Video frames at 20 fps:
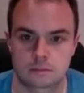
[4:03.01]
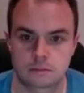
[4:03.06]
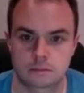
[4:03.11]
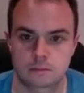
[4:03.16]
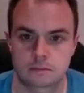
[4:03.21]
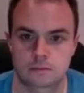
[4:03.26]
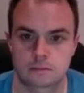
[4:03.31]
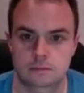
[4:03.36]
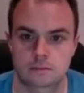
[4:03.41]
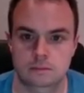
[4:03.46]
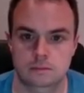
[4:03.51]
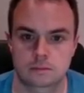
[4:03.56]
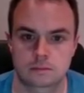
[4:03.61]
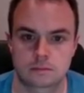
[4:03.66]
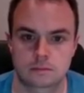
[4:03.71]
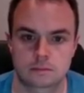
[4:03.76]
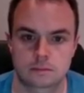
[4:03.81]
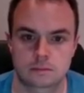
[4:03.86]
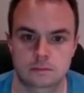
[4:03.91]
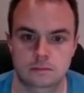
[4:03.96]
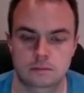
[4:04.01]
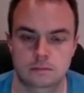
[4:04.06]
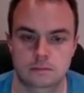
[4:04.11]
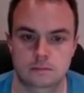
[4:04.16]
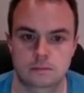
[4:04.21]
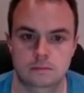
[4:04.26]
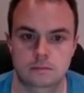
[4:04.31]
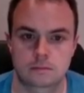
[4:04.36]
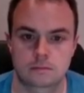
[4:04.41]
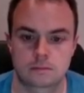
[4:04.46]

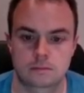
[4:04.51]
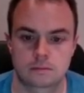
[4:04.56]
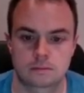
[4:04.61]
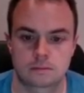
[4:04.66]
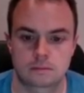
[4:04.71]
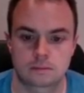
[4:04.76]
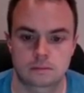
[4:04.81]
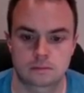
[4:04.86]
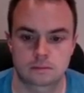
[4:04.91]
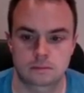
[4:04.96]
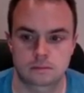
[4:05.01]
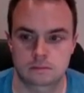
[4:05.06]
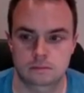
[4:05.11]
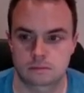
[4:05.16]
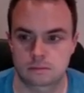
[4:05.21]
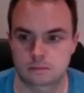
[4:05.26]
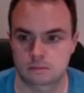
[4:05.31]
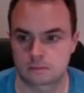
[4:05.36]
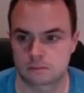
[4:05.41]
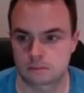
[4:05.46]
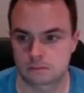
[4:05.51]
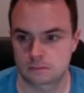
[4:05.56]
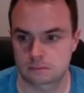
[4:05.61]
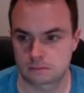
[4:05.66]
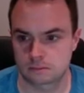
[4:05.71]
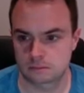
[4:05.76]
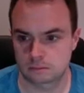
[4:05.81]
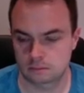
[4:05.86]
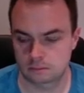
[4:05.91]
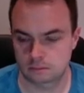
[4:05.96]

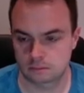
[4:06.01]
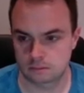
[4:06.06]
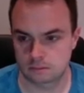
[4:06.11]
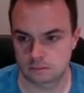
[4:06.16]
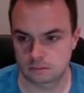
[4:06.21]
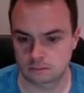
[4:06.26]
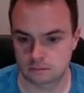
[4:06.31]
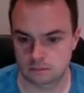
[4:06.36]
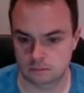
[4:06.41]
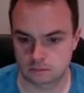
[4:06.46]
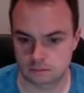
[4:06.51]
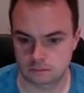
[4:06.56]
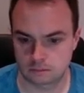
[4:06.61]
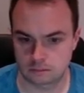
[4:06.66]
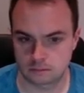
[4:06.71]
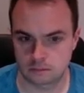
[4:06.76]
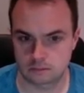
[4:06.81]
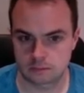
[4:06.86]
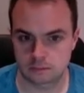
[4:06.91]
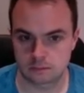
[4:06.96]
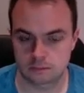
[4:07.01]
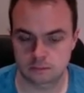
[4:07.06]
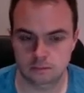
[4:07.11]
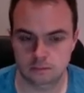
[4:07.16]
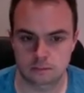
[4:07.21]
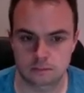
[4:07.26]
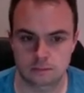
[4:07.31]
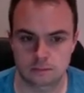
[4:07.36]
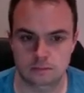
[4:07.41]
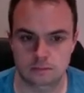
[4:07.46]

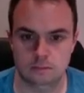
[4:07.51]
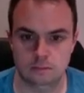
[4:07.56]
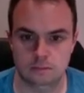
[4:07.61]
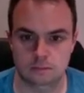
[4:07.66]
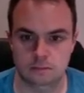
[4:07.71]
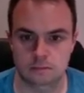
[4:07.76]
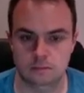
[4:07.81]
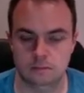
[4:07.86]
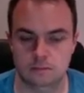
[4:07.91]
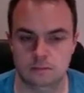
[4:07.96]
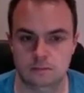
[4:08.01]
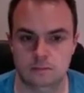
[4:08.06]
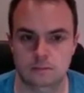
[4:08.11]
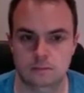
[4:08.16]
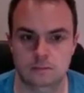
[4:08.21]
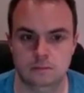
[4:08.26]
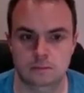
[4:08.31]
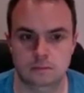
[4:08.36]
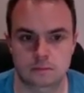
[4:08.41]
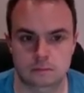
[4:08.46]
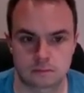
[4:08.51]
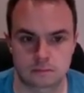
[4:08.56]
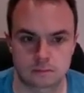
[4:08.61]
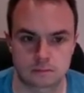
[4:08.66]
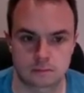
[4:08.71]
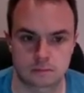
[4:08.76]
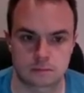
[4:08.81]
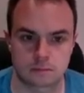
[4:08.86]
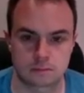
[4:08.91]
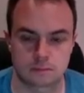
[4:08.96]

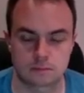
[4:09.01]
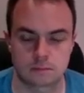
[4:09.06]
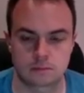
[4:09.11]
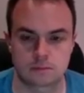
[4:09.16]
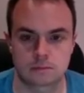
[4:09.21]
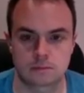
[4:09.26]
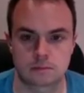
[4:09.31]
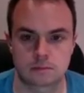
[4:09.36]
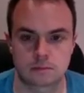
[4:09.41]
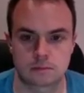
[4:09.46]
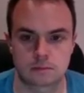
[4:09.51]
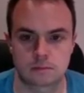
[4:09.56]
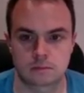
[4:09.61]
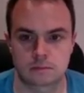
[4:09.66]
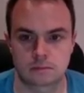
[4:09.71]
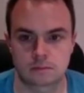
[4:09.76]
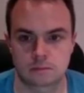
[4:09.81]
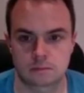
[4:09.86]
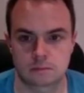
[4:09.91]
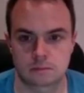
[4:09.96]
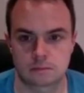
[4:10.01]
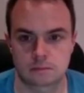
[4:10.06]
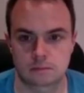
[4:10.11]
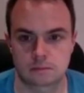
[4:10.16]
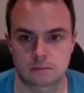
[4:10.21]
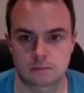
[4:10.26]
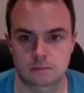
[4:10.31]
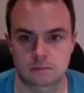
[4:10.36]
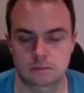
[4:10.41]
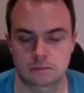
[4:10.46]

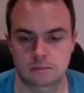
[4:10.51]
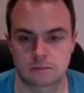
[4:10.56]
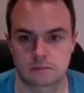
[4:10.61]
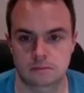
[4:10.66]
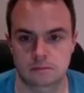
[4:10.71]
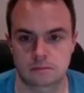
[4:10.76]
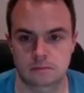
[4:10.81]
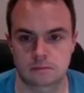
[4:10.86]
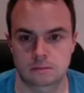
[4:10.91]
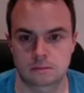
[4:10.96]
[no speech]